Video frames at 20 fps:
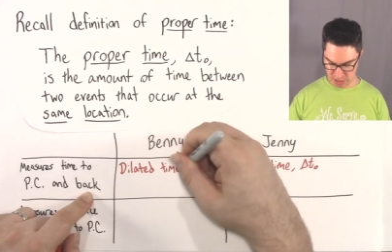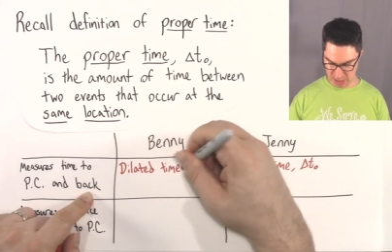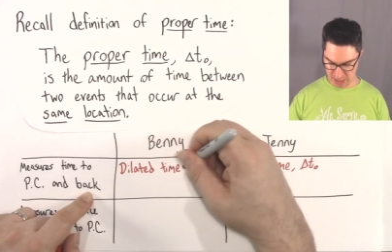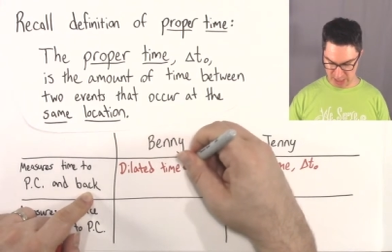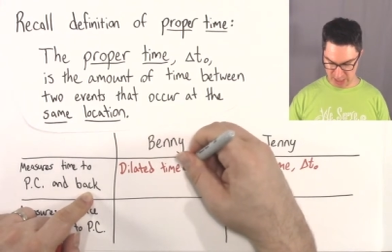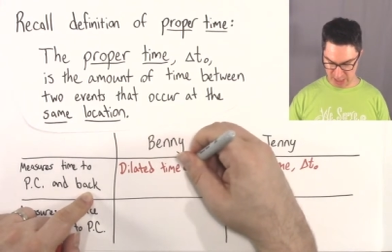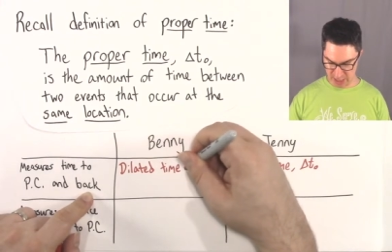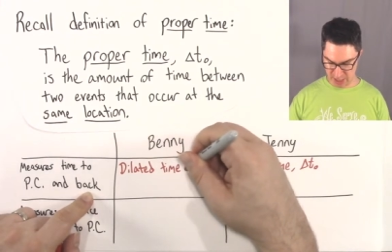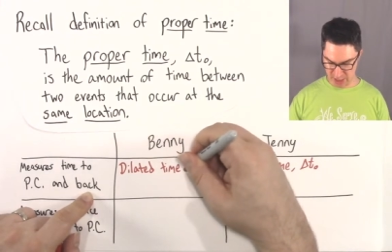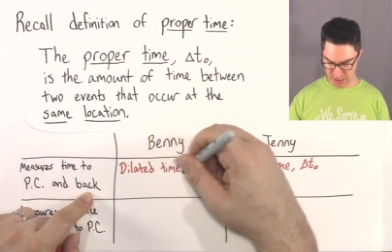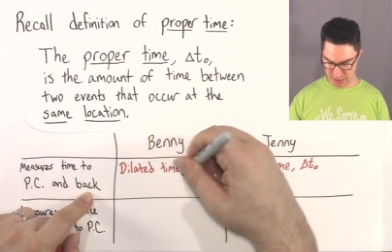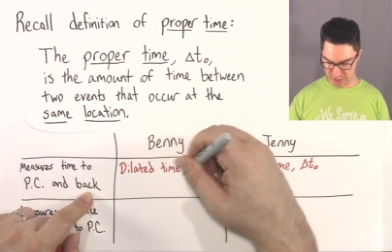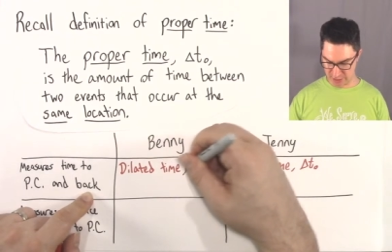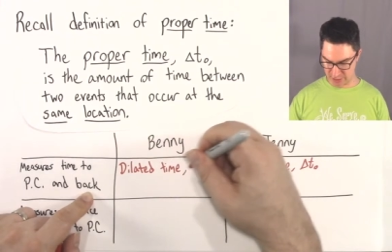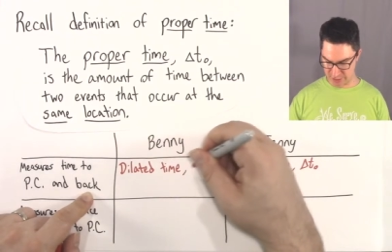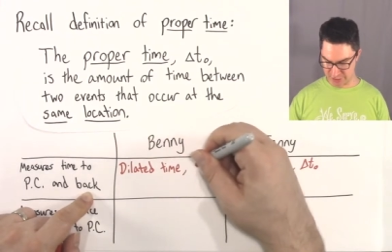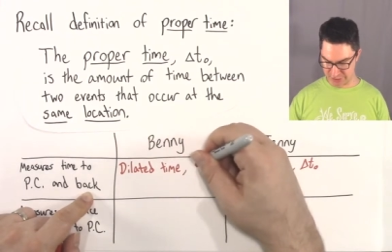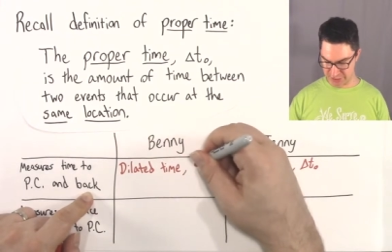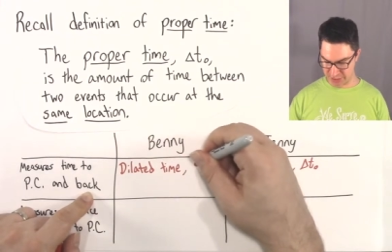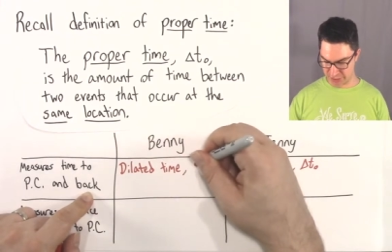And
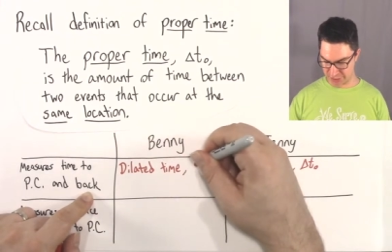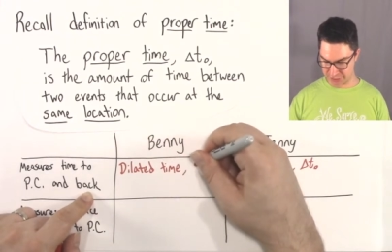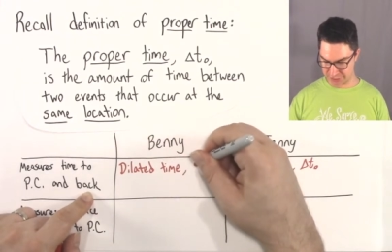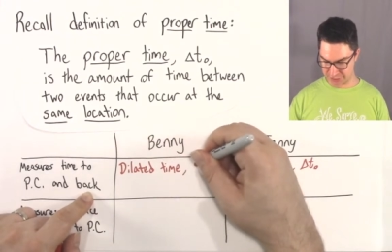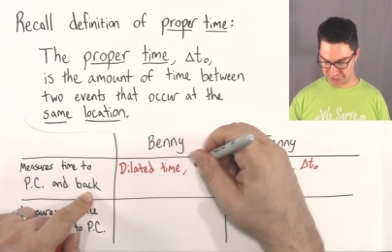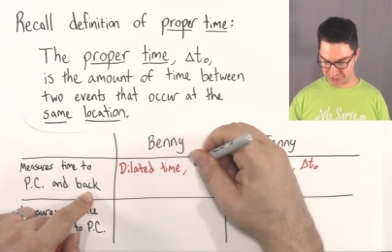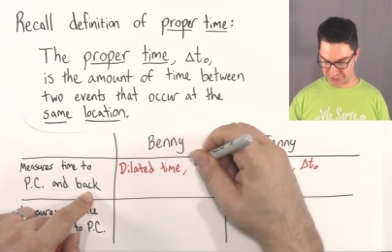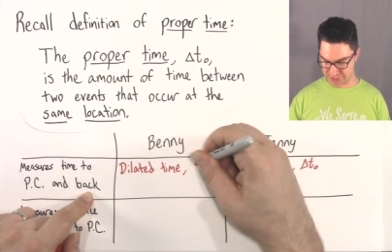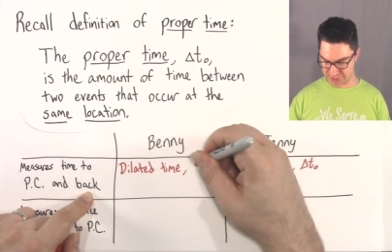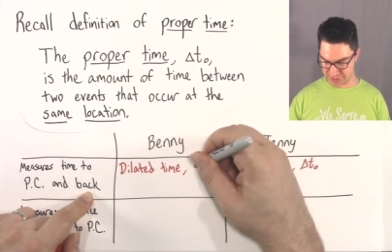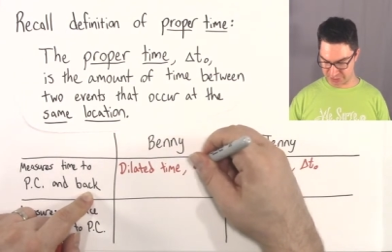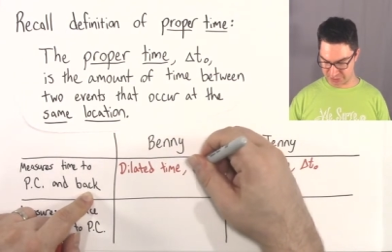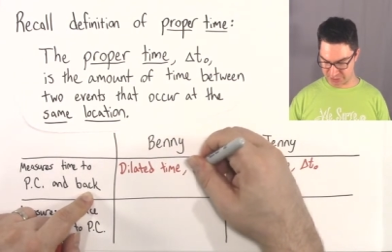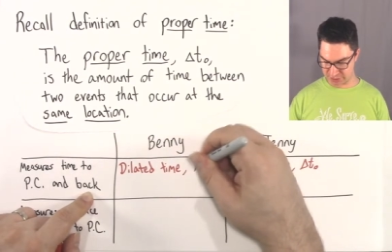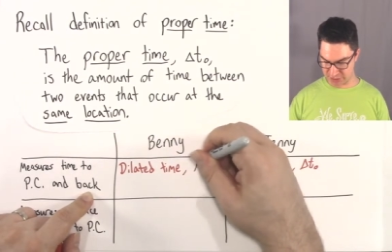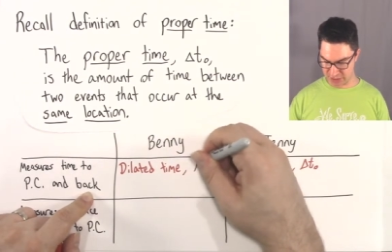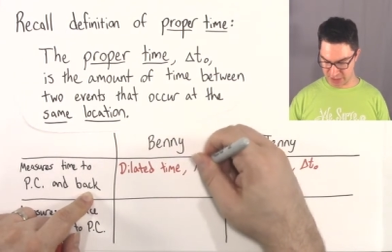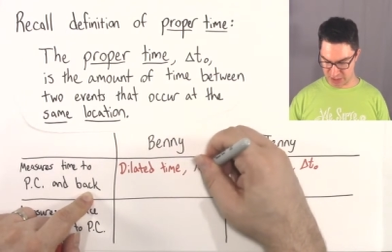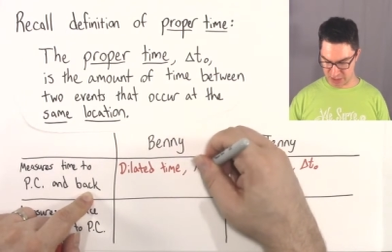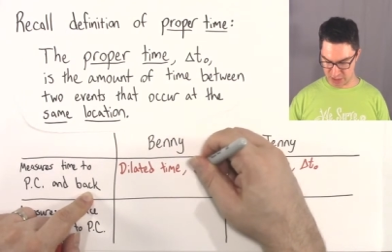the delta
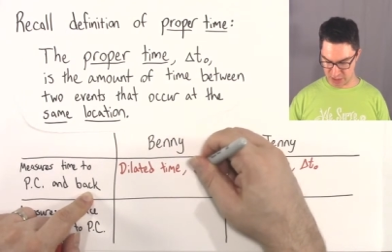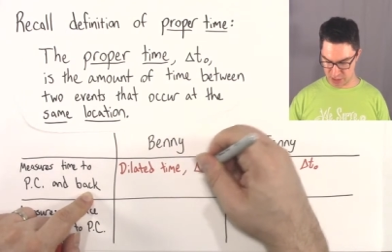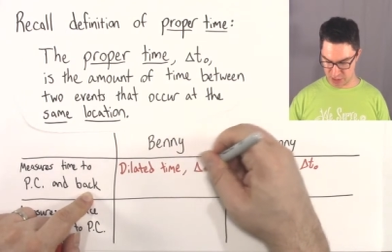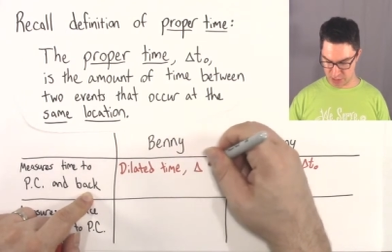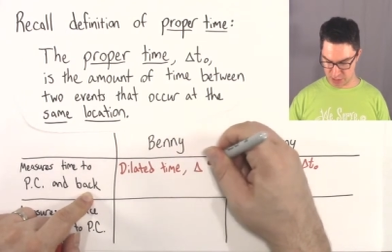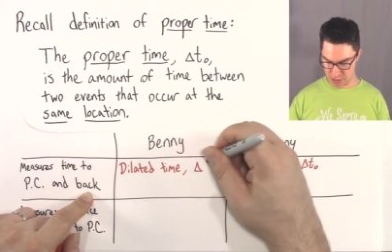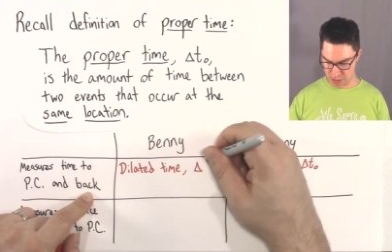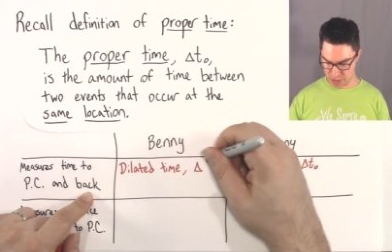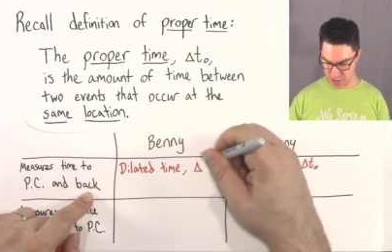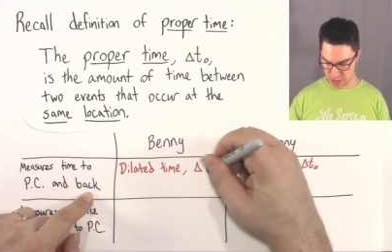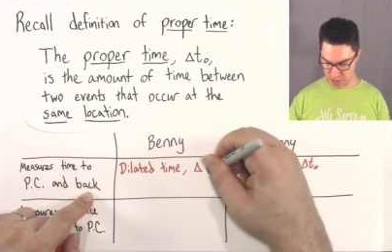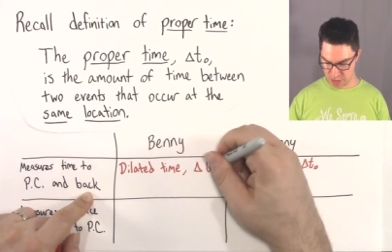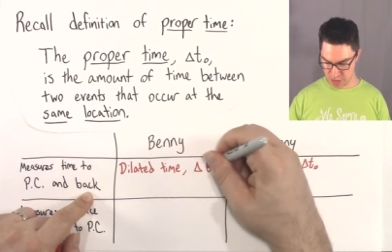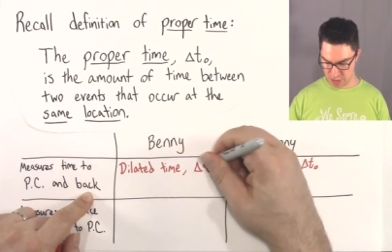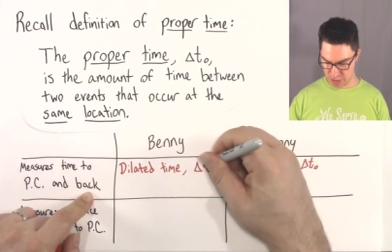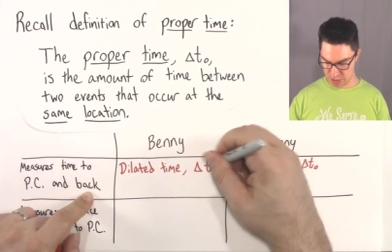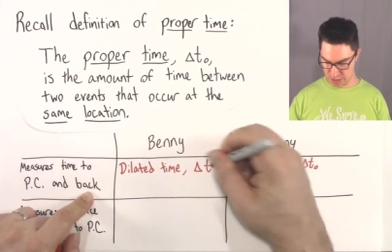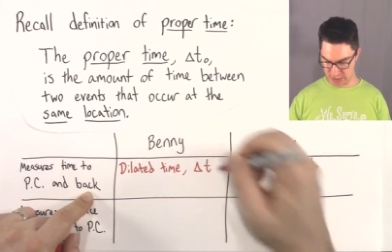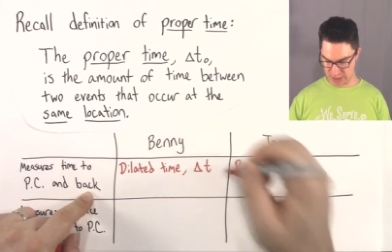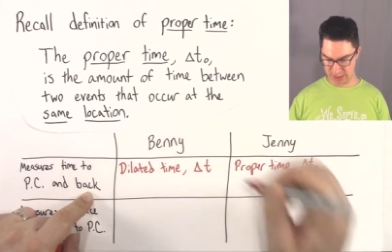T
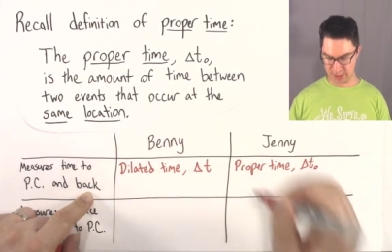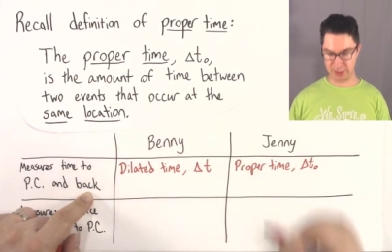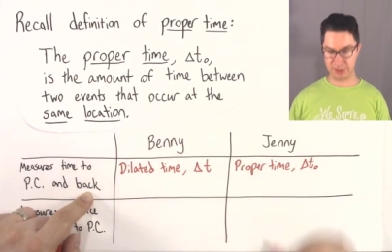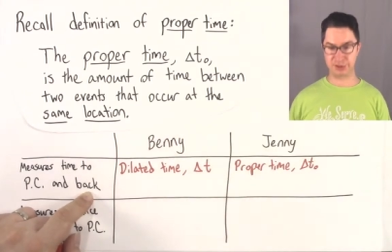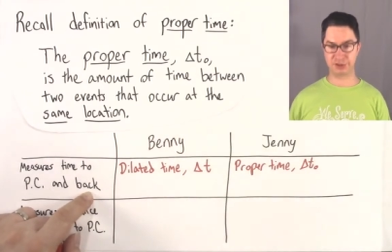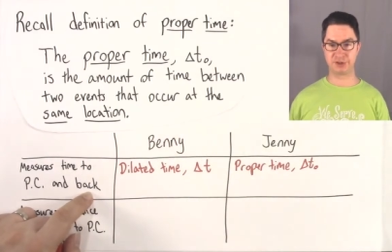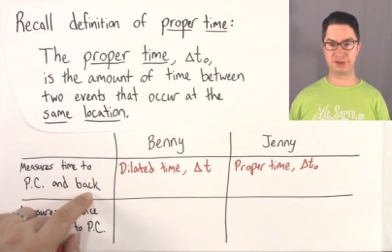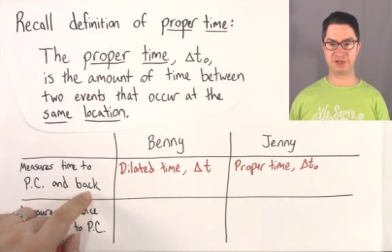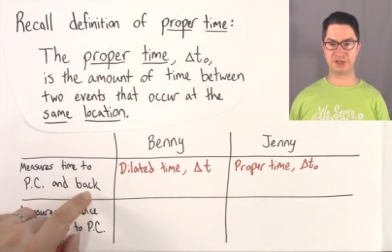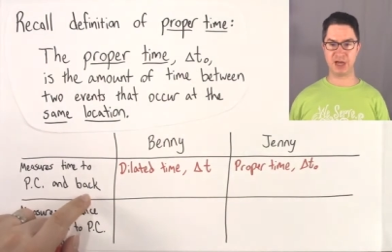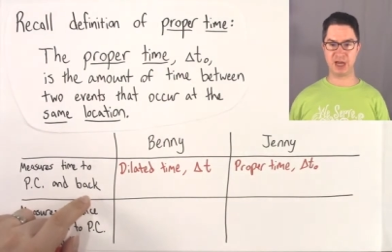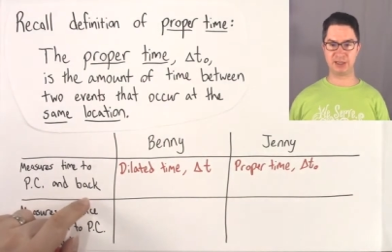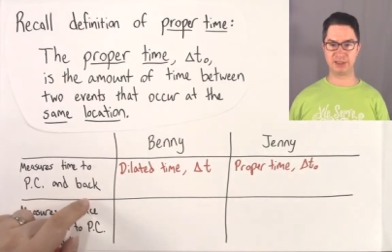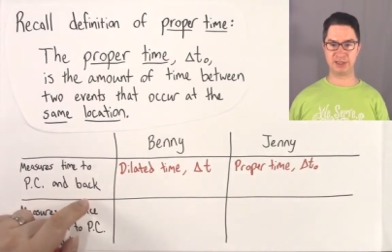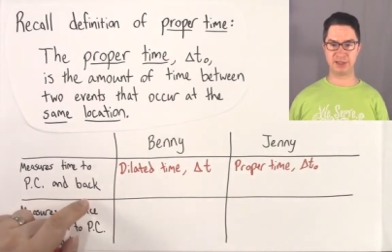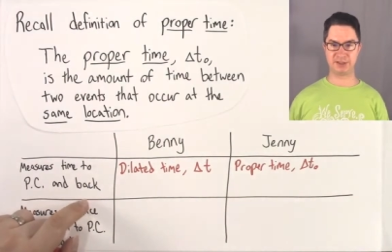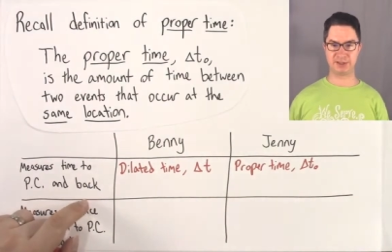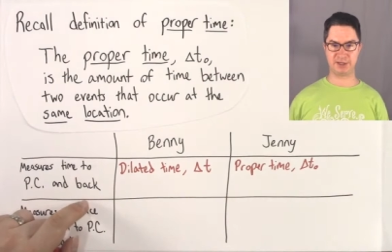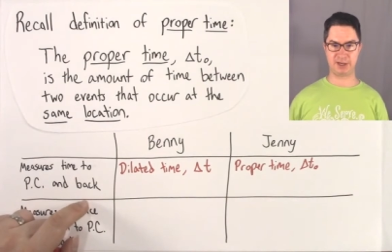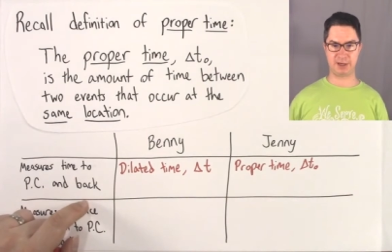is the
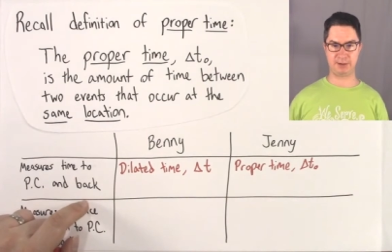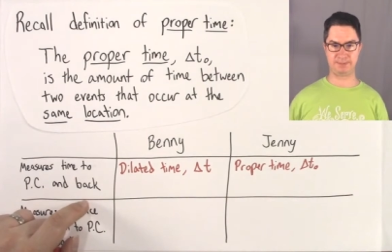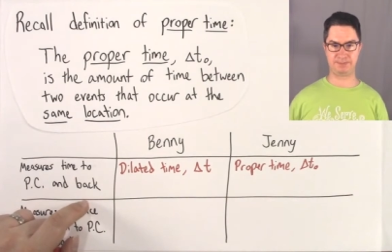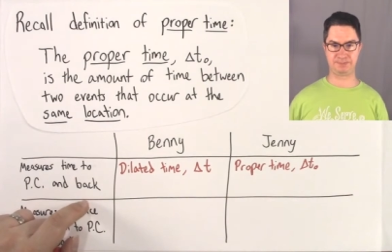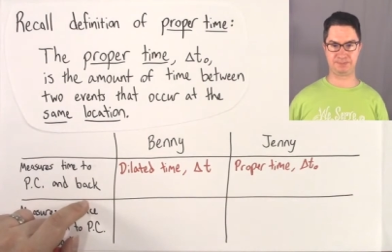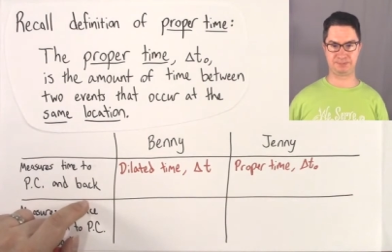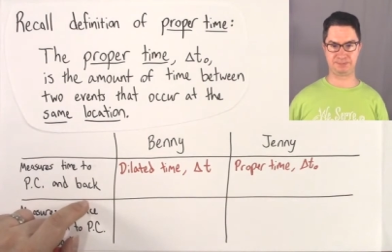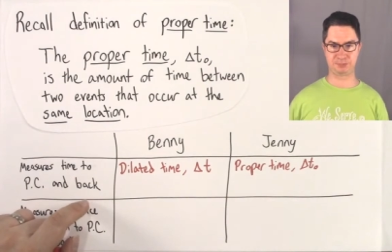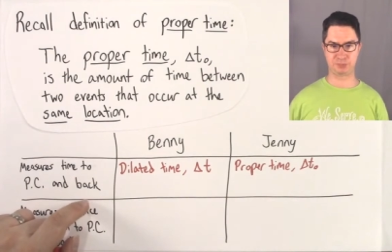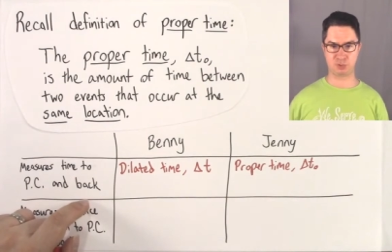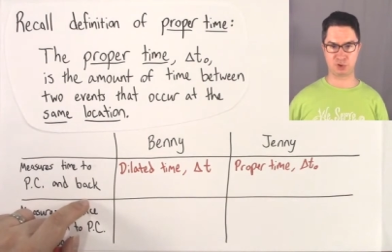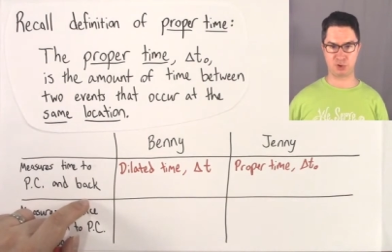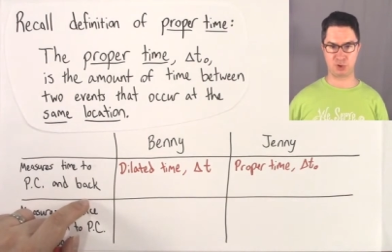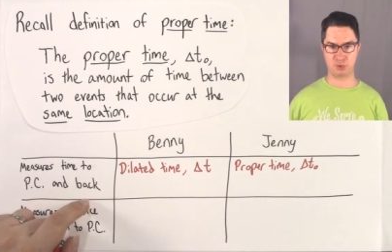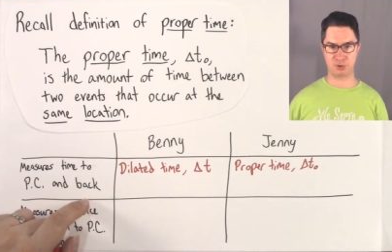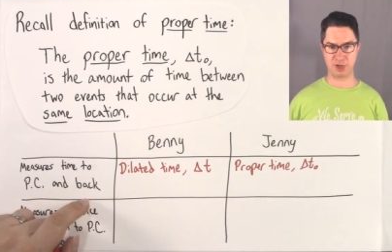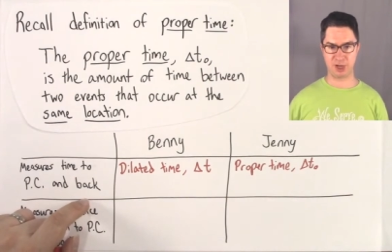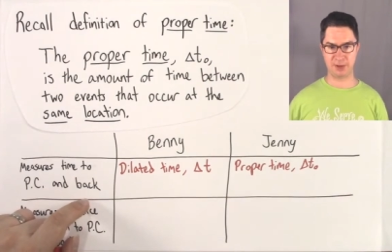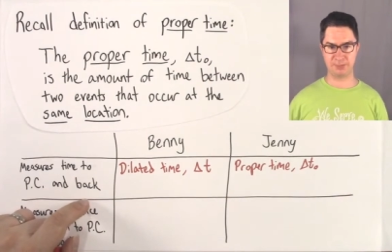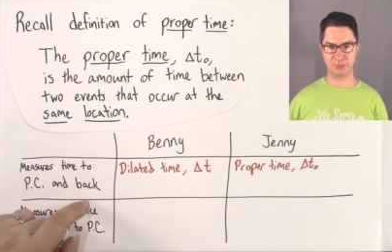dilated time.
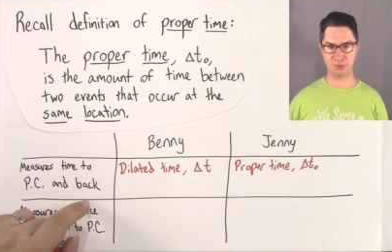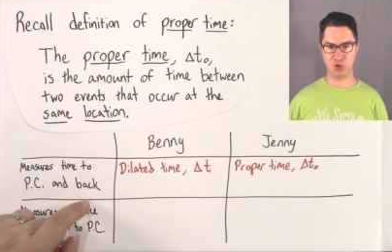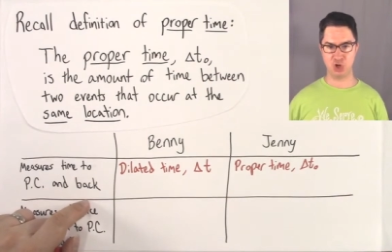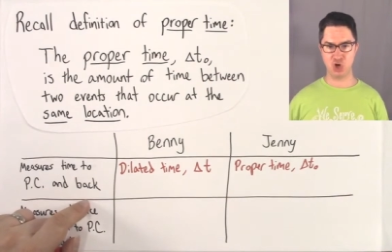Okay?